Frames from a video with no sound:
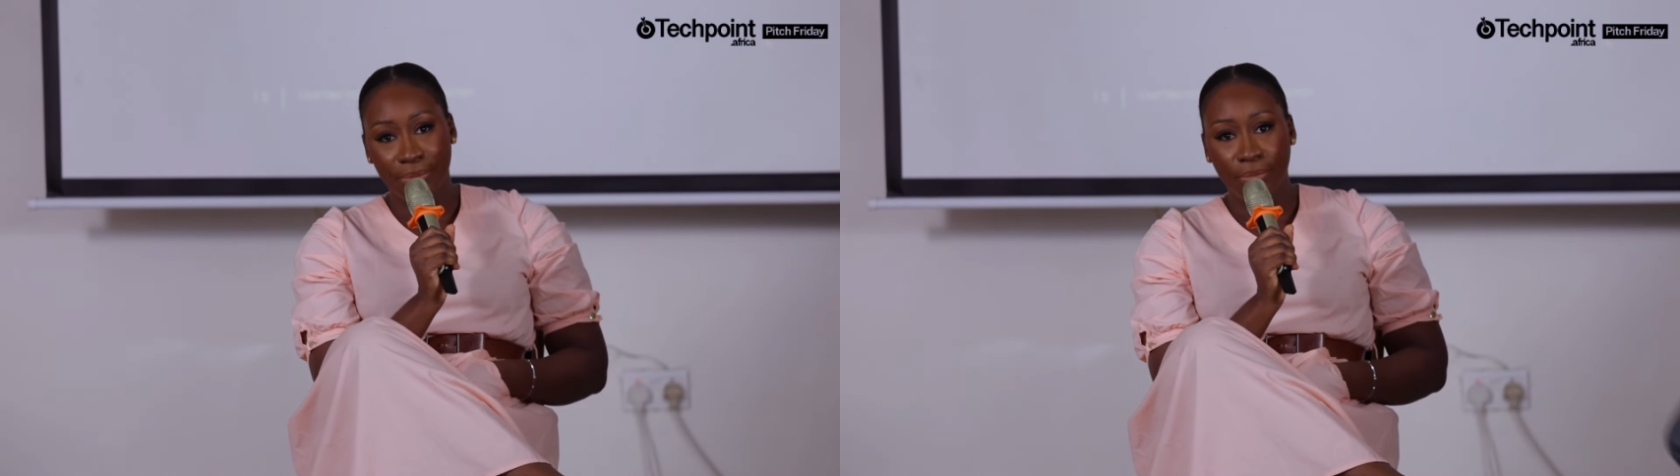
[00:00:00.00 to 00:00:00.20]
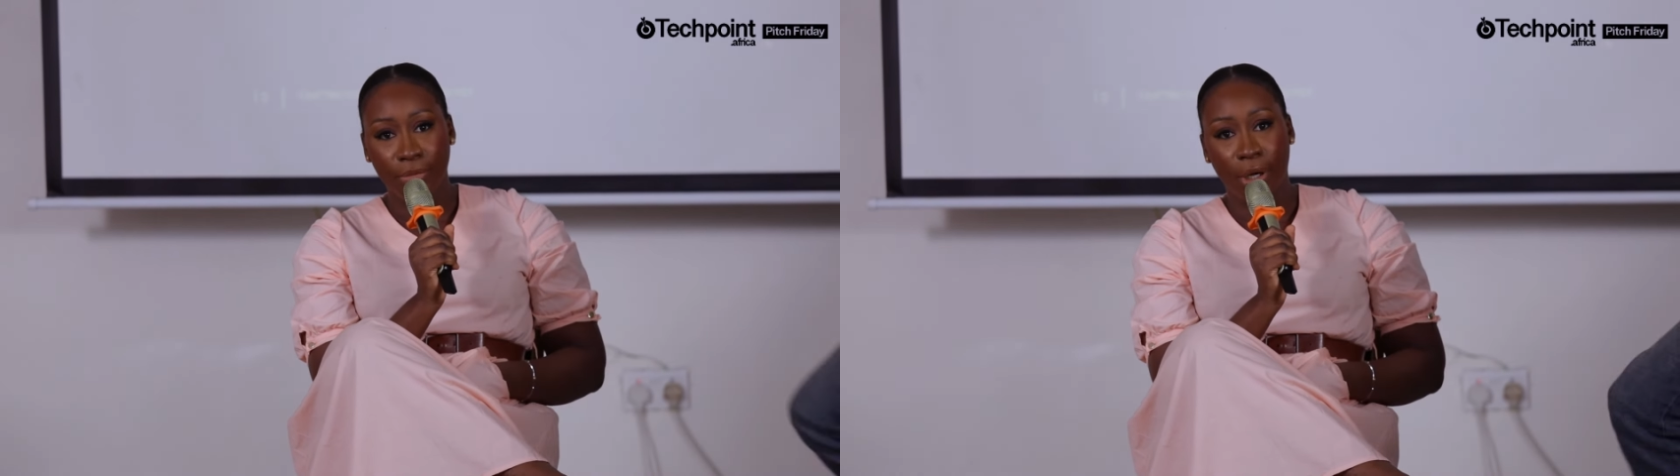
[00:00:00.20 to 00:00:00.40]

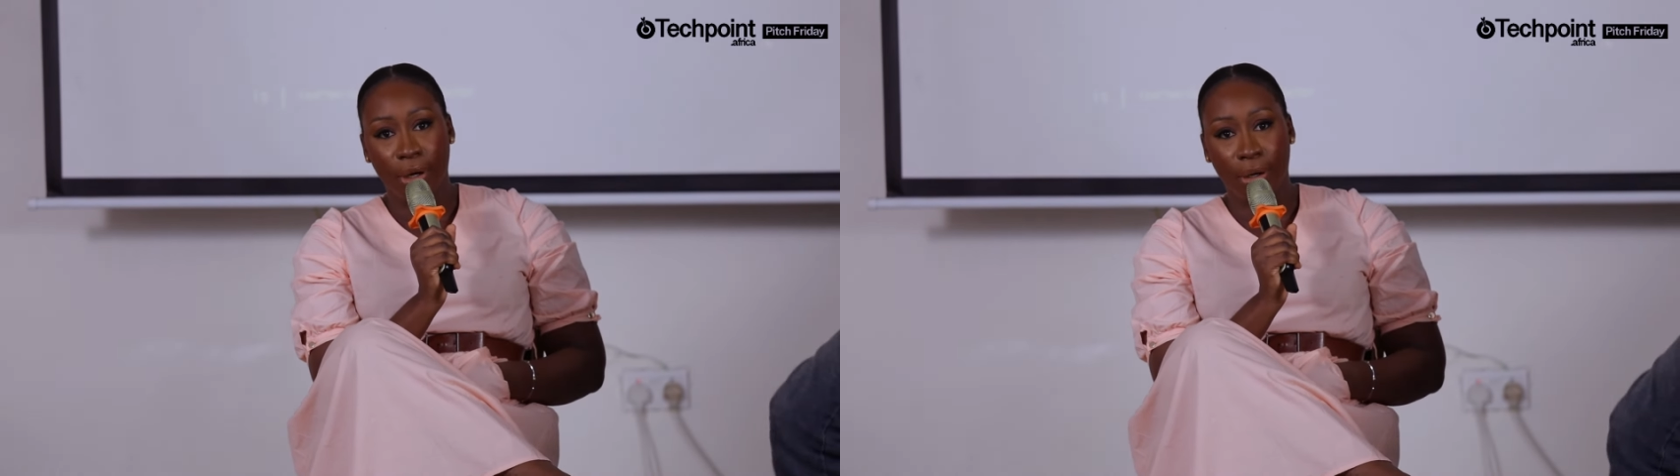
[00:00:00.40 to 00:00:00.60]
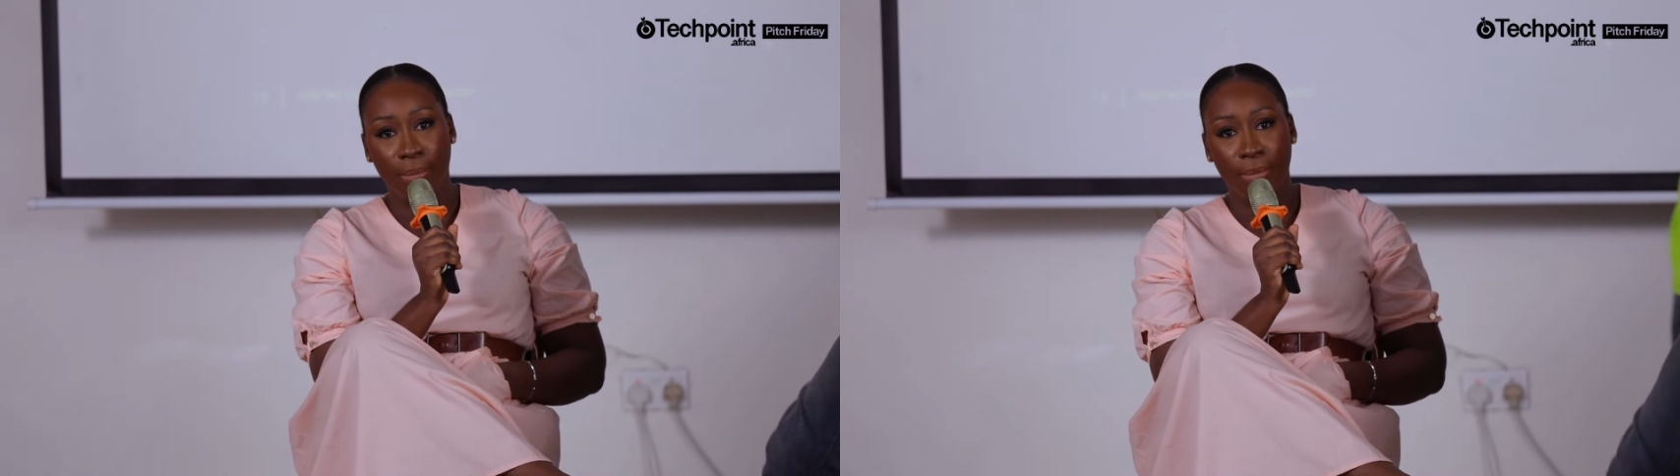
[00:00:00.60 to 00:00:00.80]

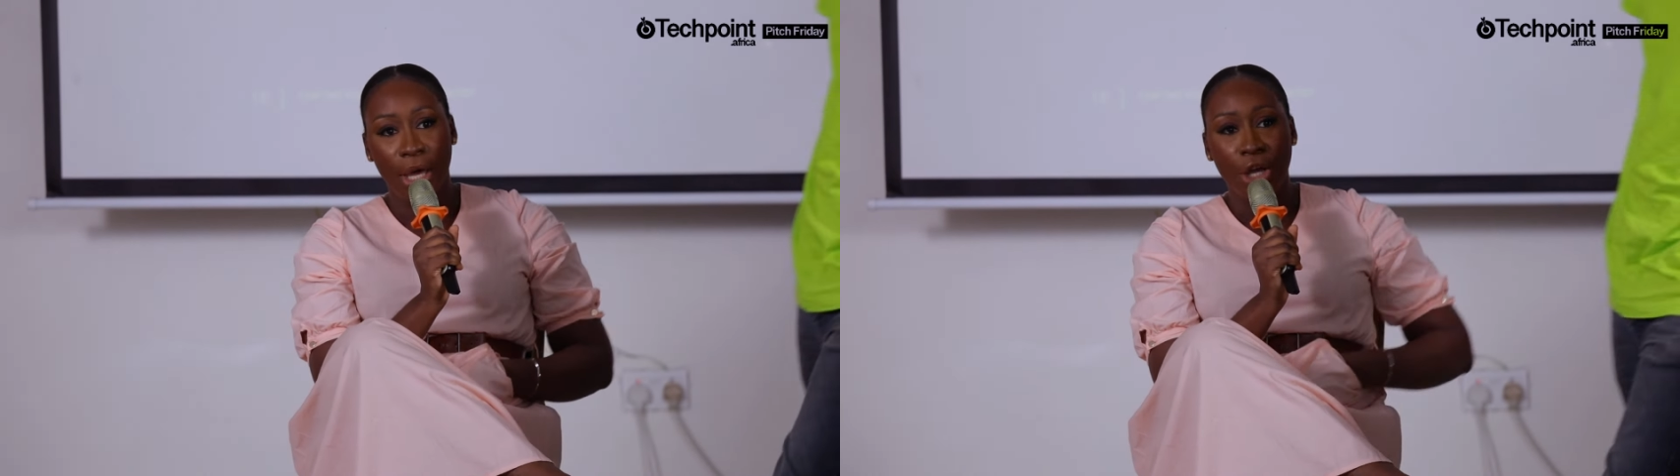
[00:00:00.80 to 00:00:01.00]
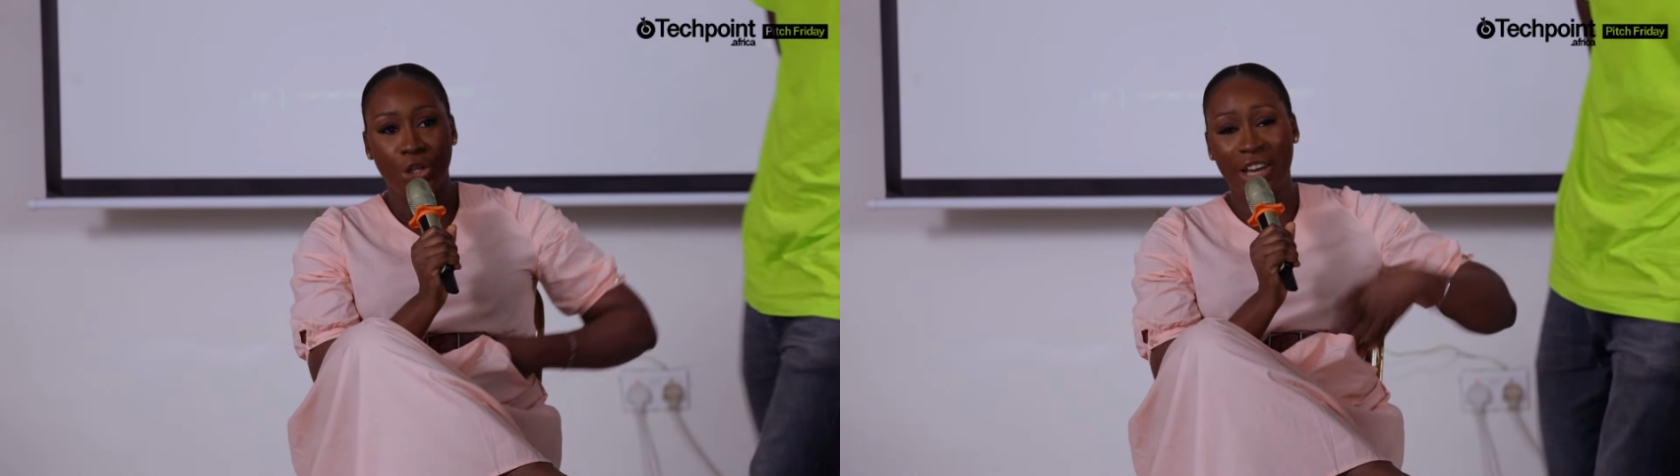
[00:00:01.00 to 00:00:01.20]

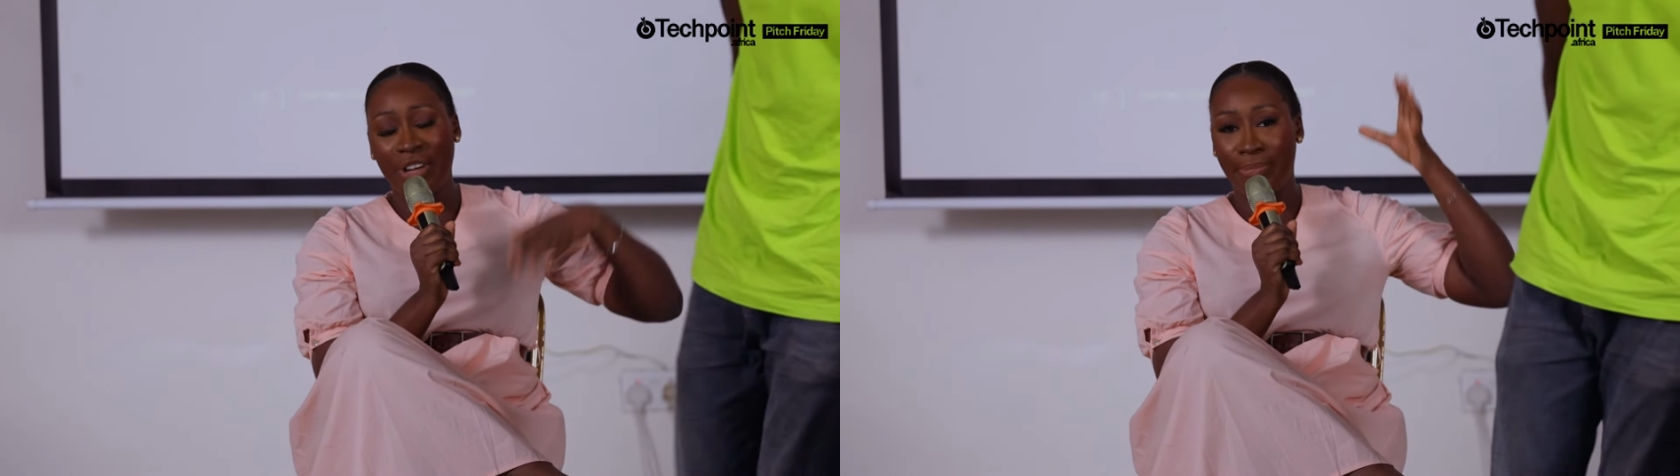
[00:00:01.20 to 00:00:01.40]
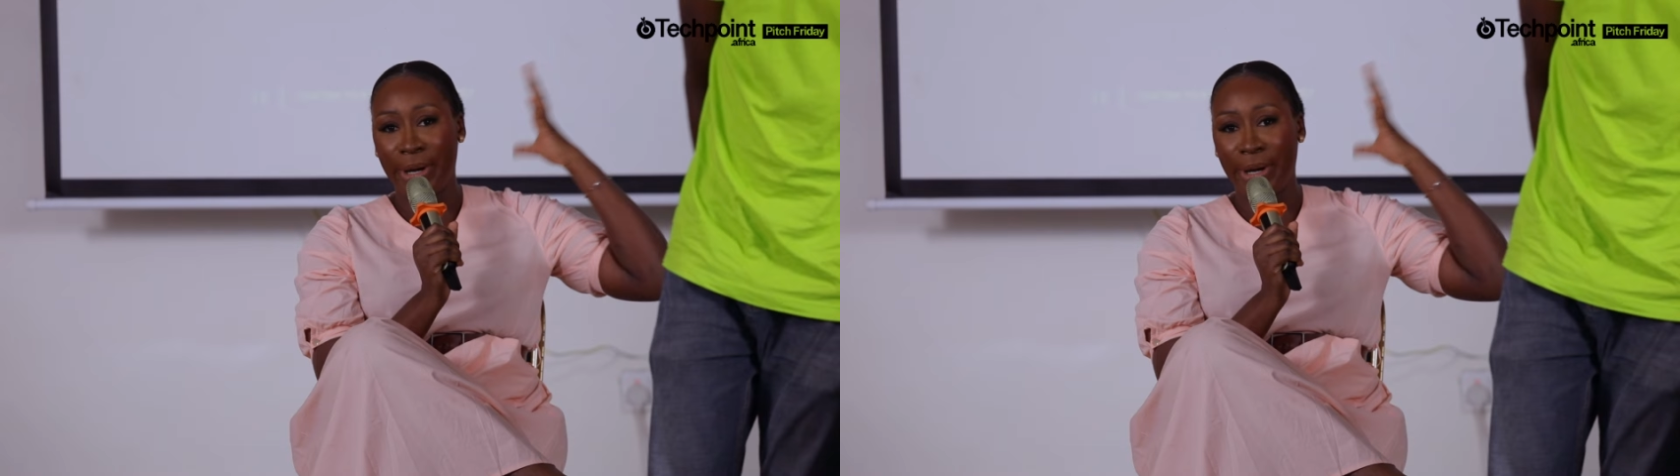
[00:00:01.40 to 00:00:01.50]
Just have